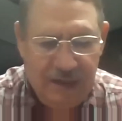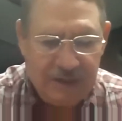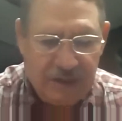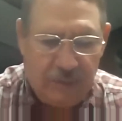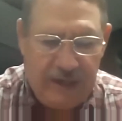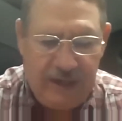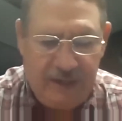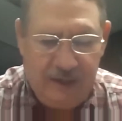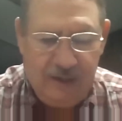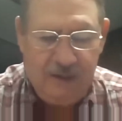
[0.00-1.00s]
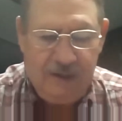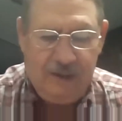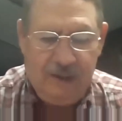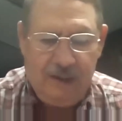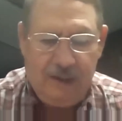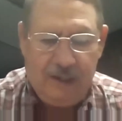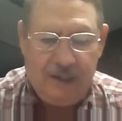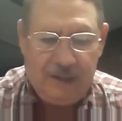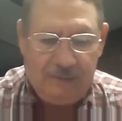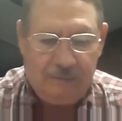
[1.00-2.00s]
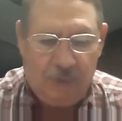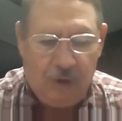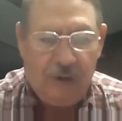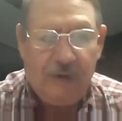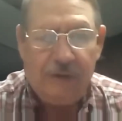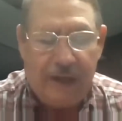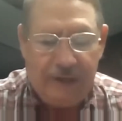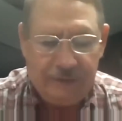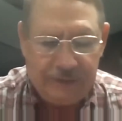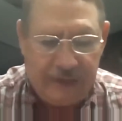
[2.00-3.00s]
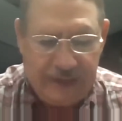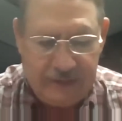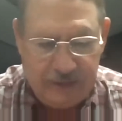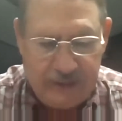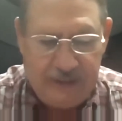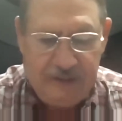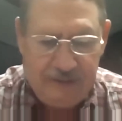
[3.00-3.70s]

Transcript: So we, Merlin Feichelson actually